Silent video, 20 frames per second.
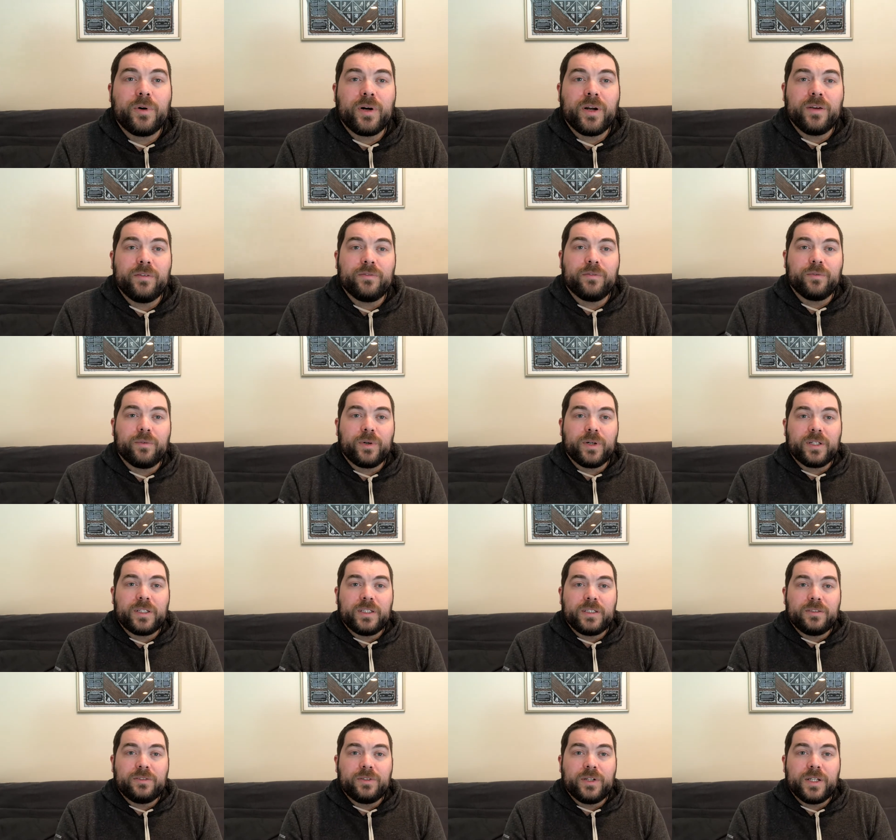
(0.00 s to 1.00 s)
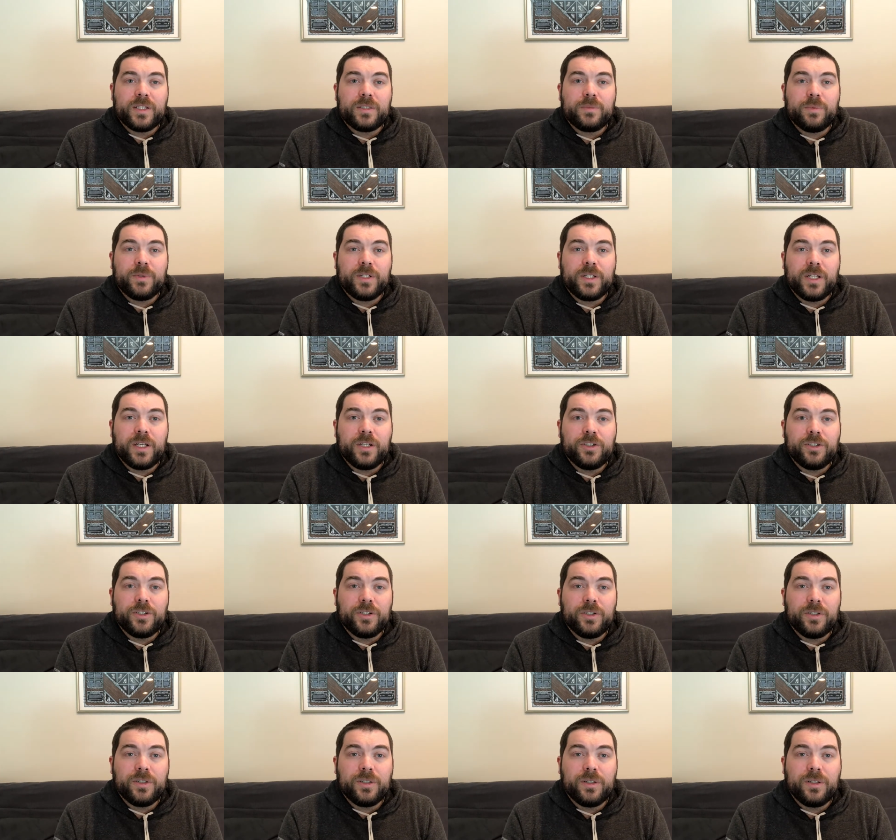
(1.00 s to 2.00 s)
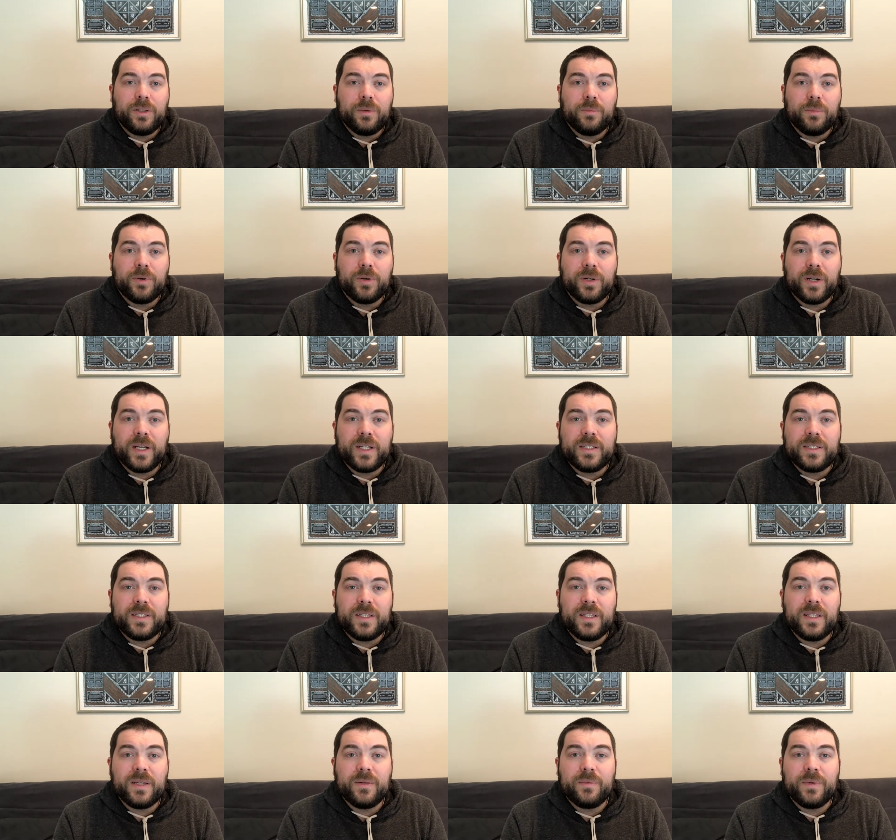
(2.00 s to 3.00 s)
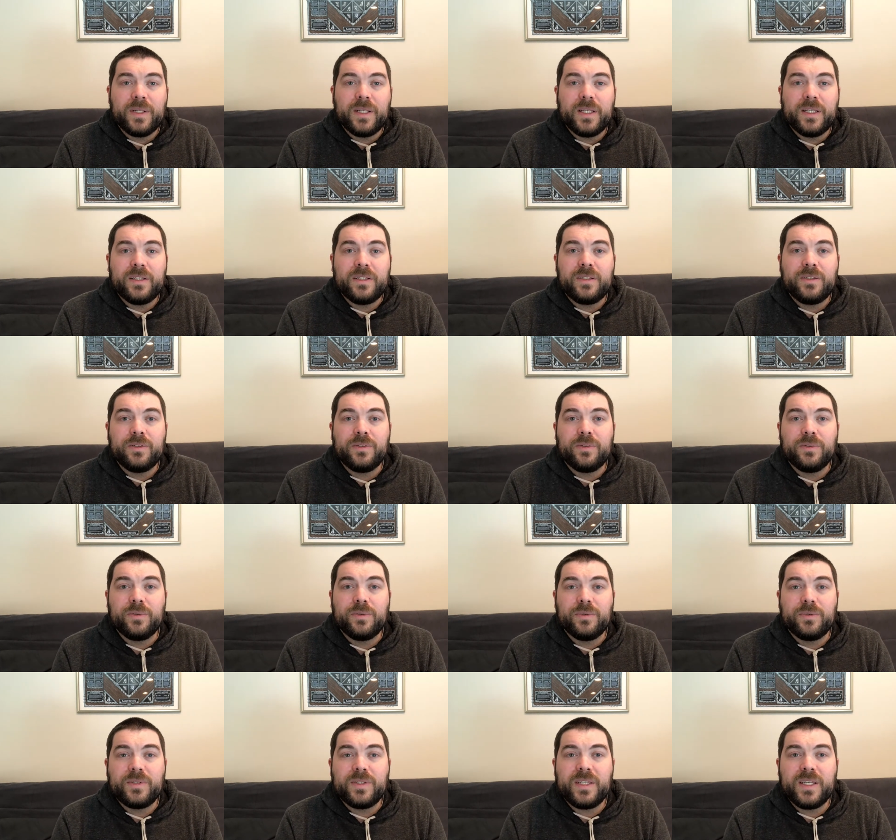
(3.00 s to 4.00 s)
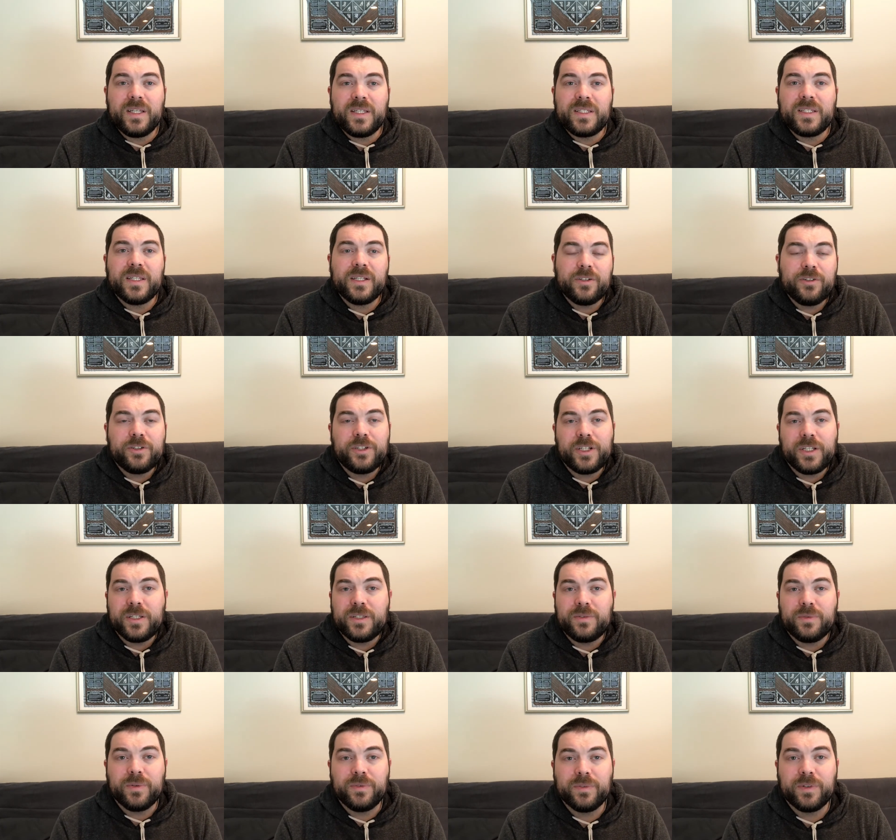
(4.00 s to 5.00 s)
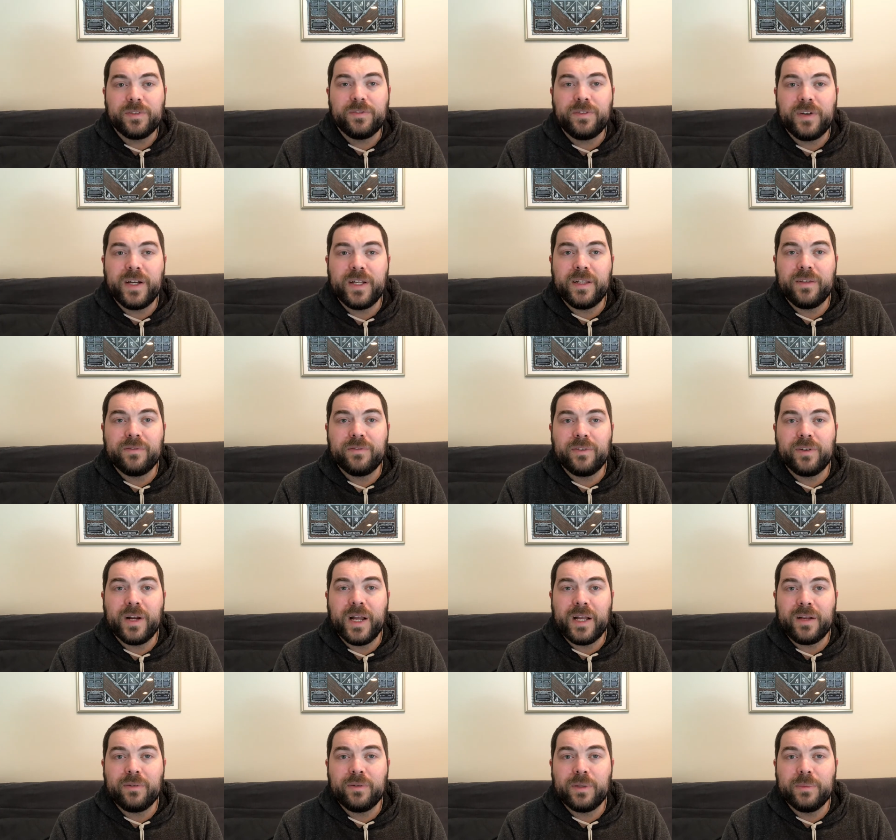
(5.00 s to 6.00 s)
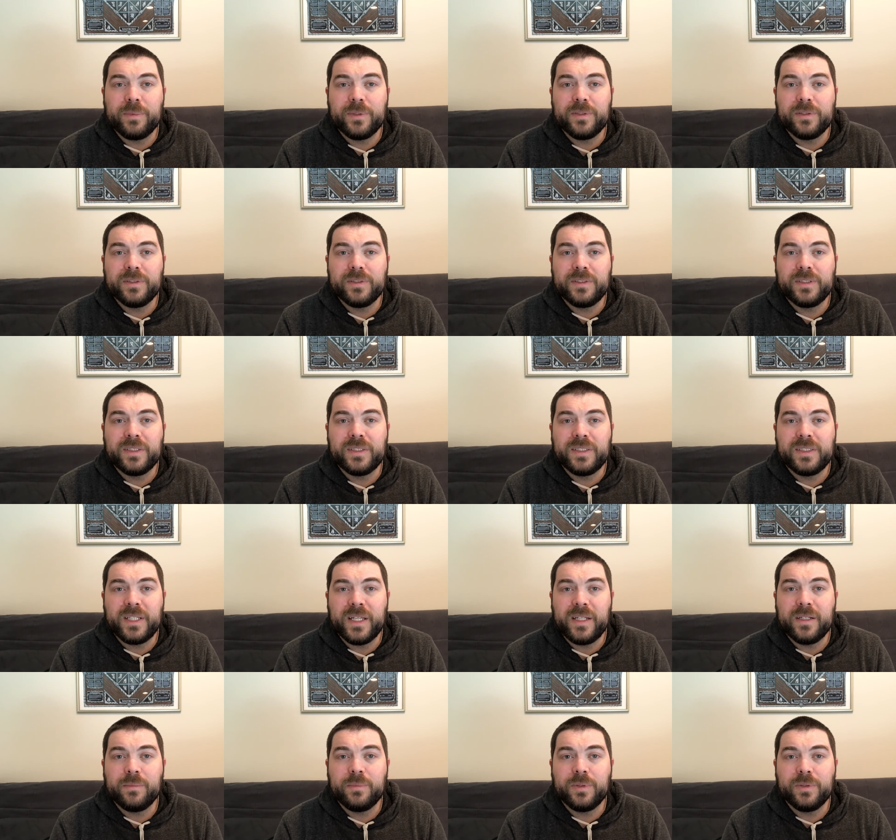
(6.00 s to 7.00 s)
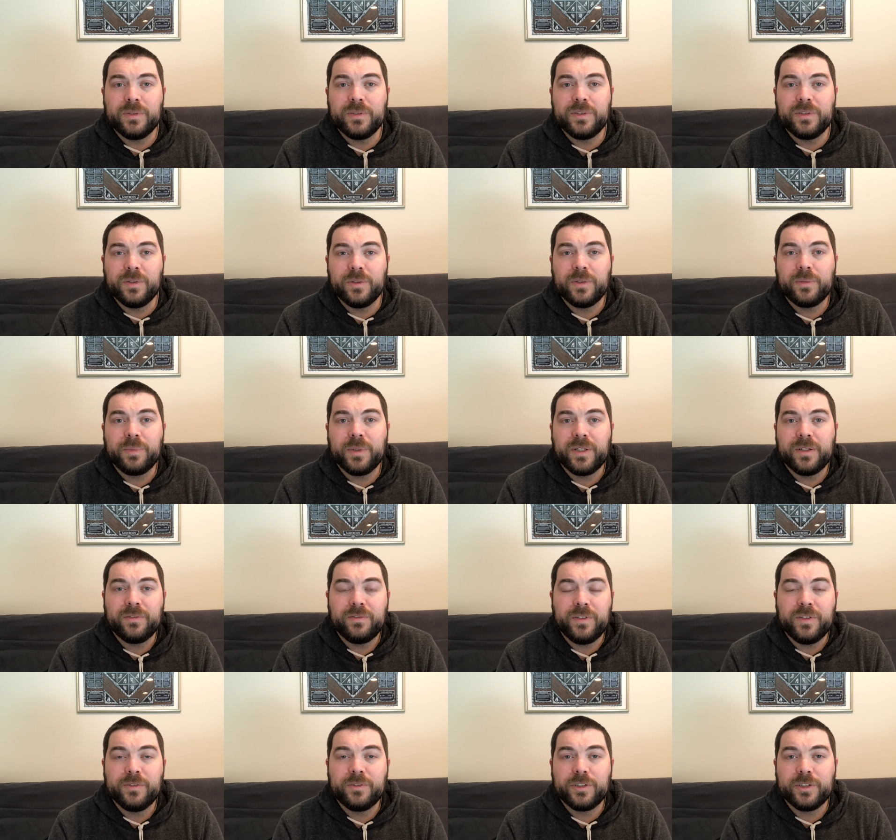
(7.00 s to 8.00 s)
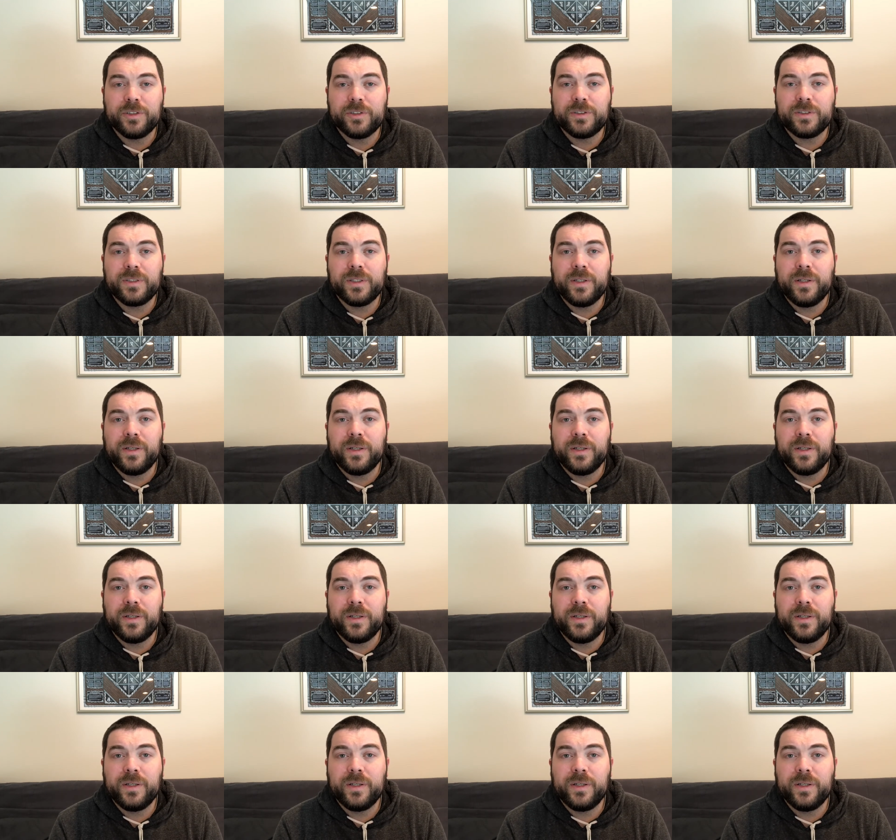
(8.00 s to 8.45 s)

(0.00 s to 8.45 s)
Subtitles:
I've worked in transportation, the more I see that we need to seek synergies when we're fighting for equitable, sustainable solarpunk futures.